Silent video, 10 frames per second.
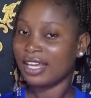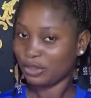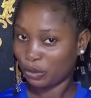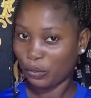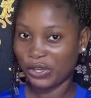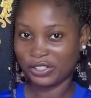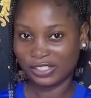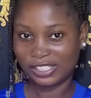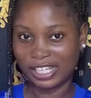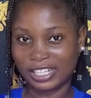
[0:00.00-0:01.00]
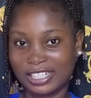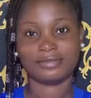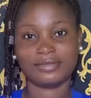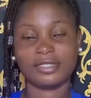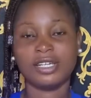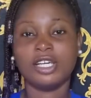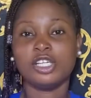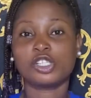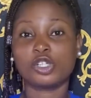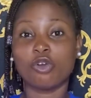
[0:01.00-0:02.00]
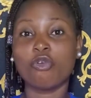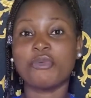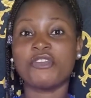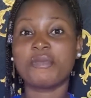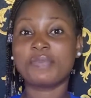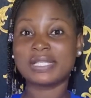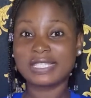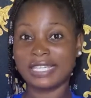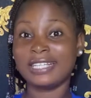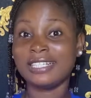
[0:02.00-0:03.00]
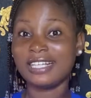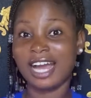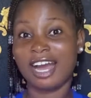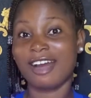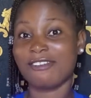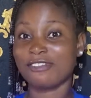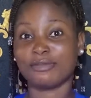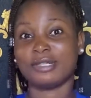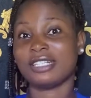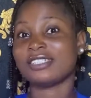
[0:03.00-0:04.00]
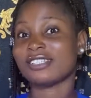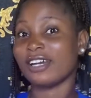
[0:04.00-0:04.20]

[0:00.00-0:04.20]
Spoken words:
Do we understand? So we'll be repeating our alphabet